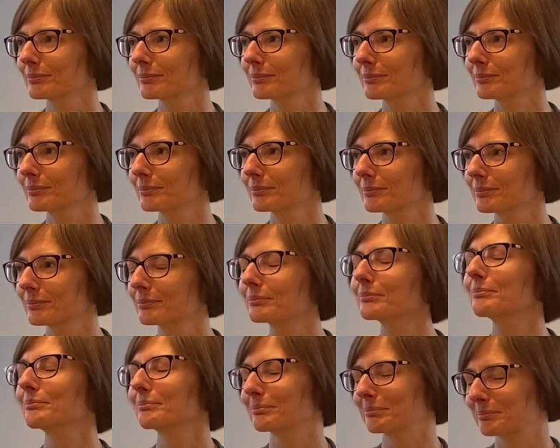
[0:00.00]

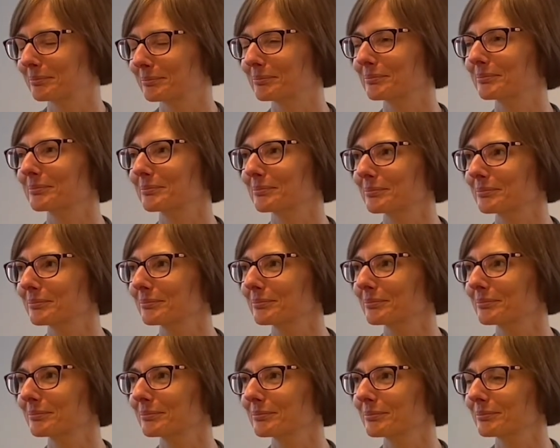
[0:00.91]

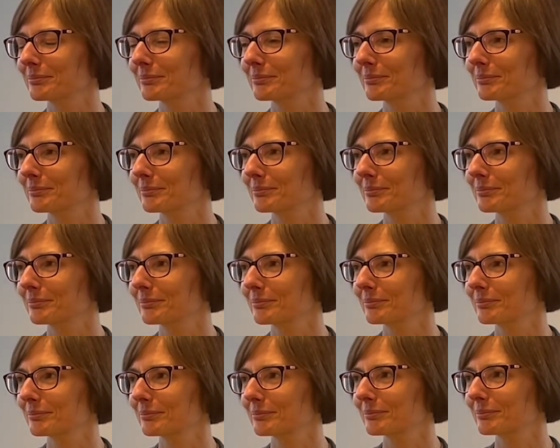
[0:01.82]

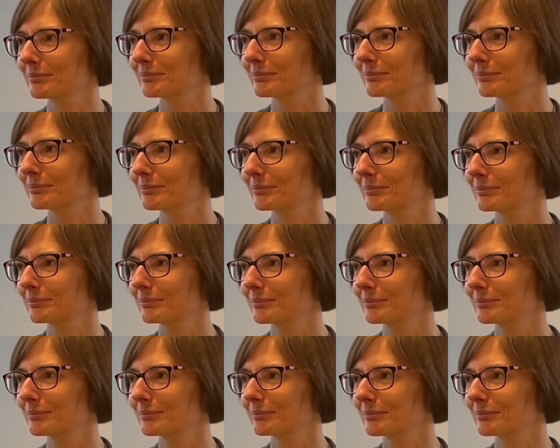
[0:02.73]

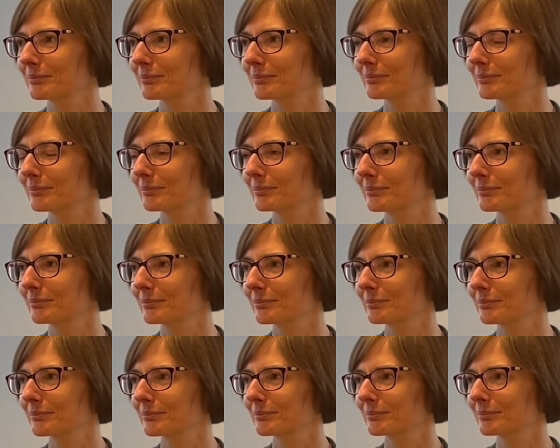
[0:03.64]

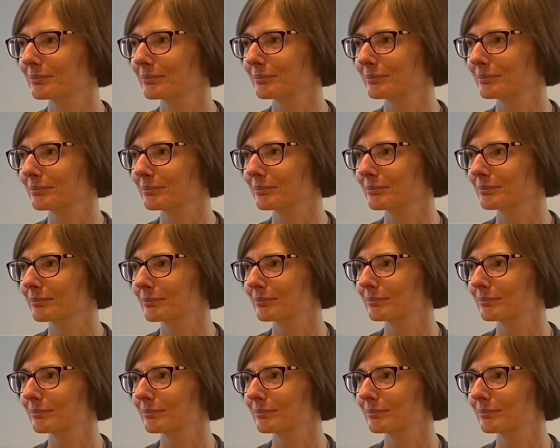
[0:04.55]
(not speaking)